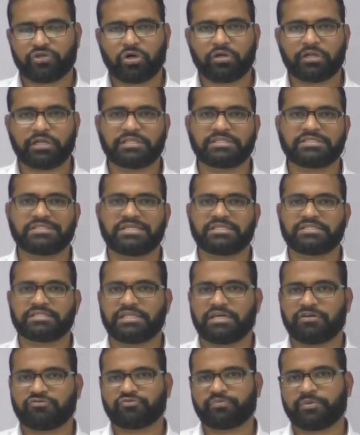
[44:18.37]
tolerance
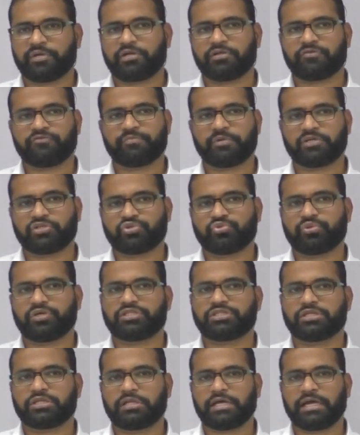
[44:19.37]
doesn't have spirit of
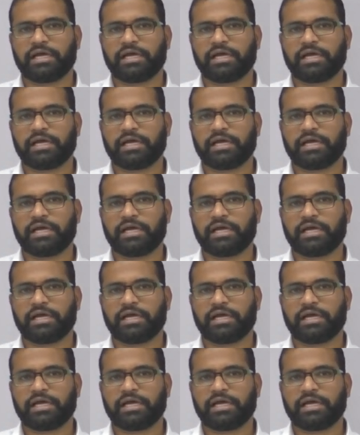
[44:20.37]
persuasion